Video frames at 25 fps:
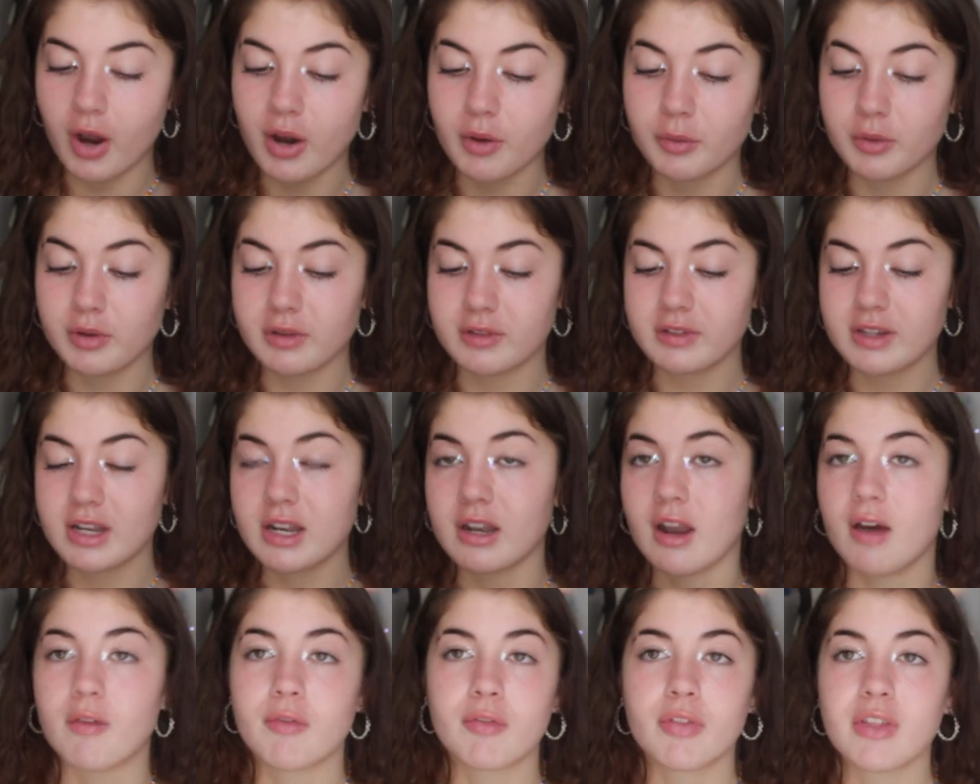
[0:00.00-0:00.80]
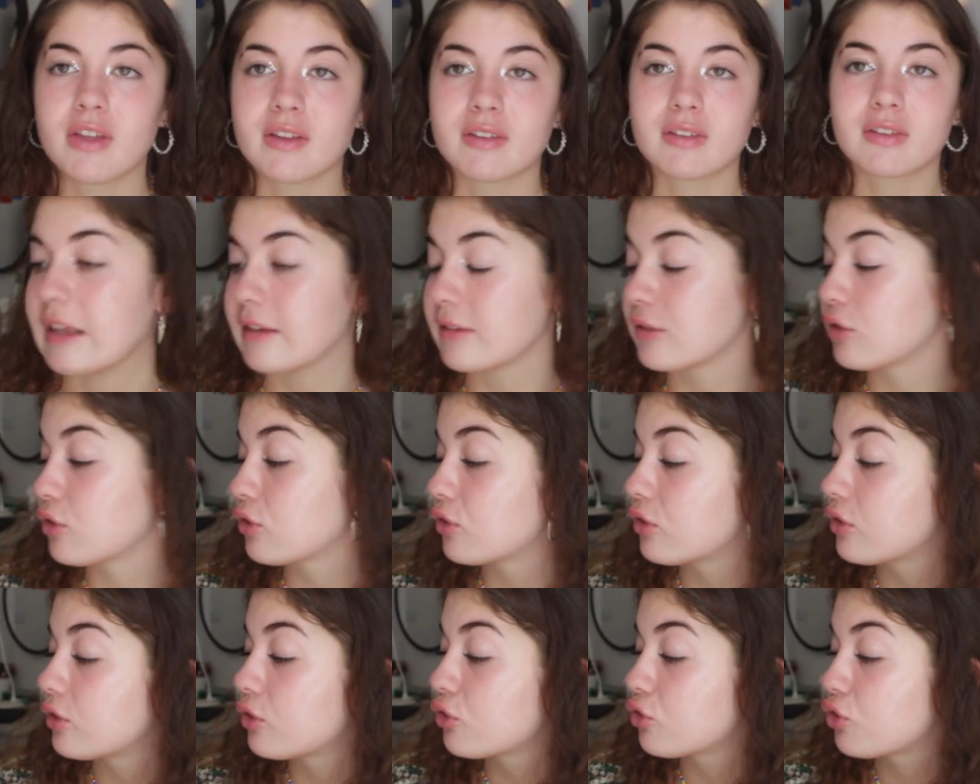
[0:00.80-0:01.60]
I honestly love this this
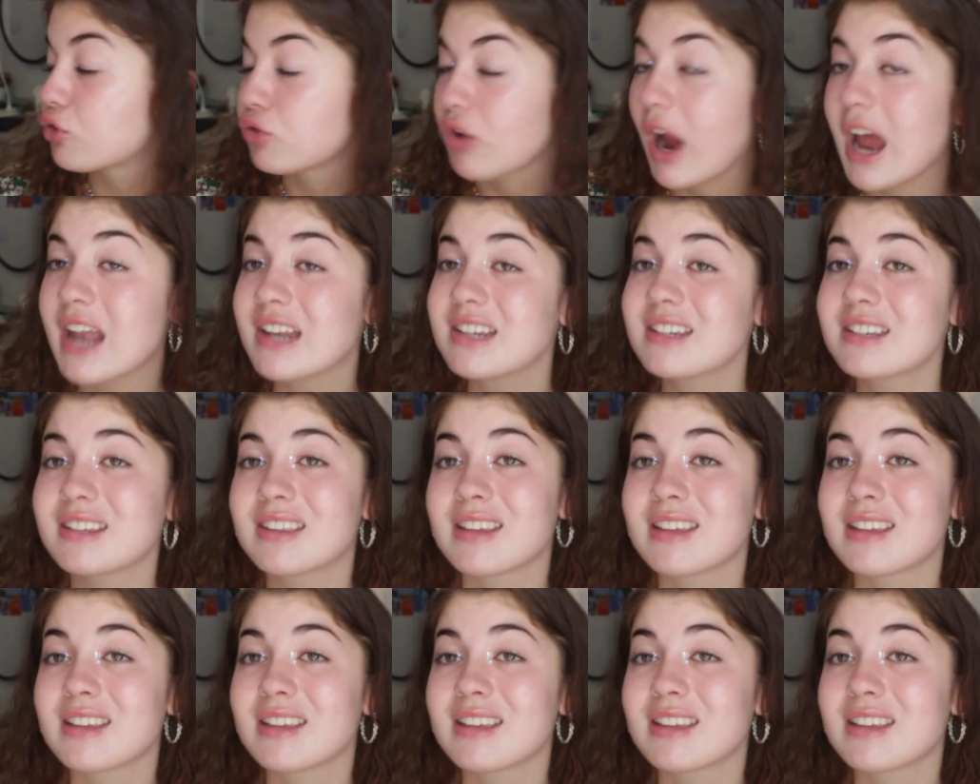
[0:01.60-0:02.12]
trend,